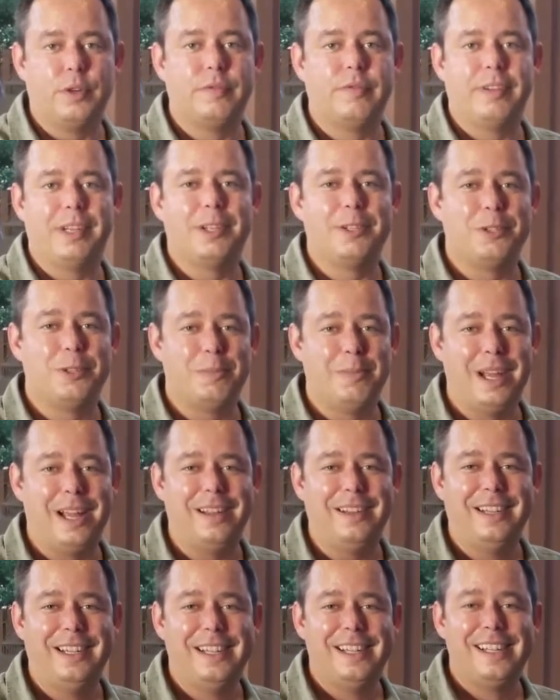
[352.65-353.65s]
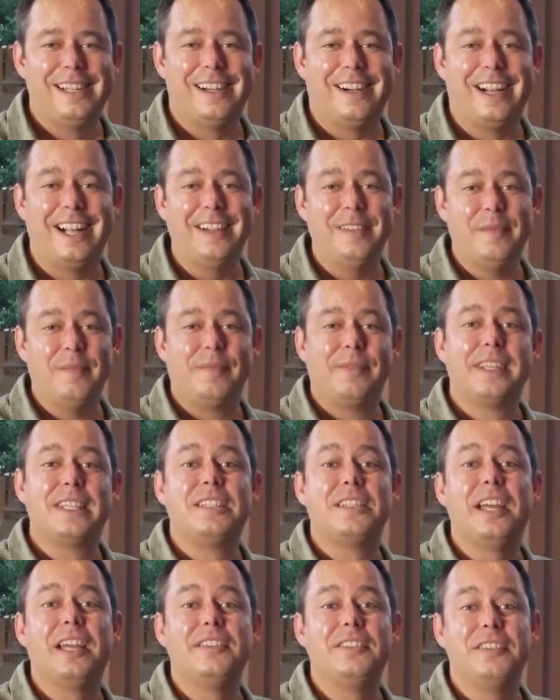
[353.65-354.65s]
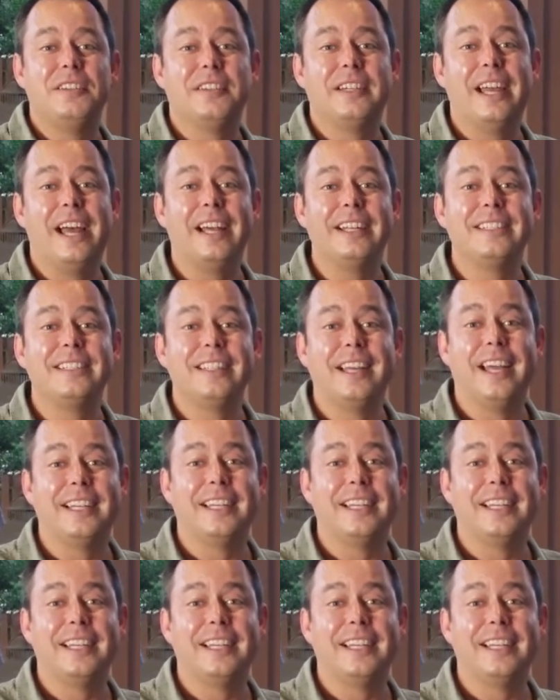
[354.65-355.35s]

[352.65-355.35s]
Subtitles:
them out. All right, stay tuned, guys. Thanks.